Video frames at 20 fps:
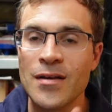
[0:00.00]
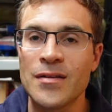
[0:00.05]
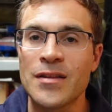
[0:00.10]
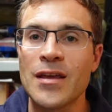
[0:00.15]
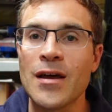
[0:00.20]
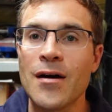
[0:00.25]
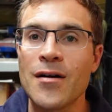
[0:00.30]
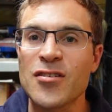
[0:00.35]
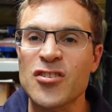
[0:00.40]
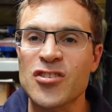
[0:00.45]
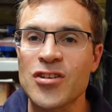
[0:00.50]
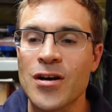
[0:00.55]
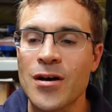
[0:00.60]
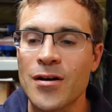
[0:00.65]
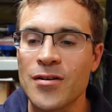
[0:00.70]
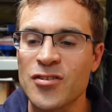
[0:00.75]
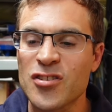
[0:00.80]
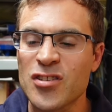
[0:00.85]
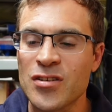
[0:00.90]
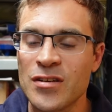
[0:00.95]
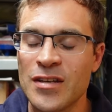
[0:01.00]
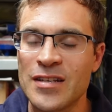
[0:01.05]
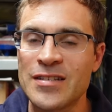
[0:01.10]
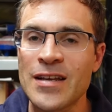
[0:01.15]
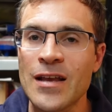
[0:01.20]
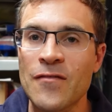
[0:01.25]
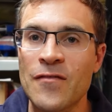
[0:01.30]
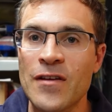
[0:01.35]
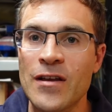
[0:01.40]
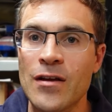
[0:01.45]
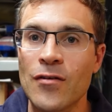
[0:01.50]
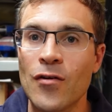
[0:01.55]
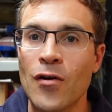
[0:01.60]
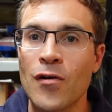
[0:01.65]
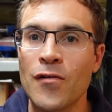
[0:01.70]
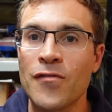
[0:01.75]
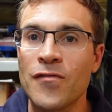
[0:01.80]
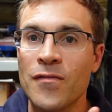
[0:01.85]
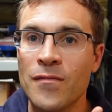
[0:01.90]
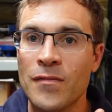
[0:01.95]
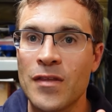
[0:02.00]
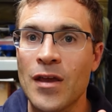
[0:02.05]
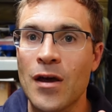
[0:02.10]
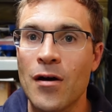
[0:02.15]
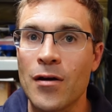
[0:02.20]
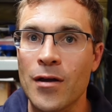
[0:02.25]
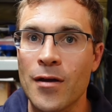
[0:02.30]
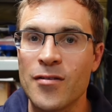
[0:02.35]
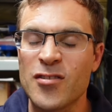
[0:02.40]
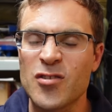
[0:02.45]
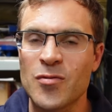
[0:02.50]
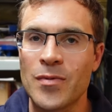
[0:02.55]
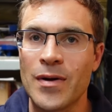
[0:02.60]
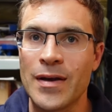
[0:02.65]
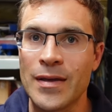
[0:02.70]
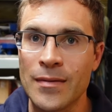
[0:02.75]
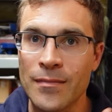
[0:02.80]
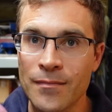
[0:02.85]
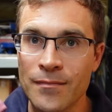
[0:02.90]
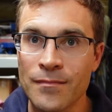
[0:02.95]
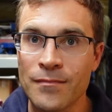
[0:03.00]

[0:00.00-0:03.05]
the arc starts, you take your finger off, the arc goes away.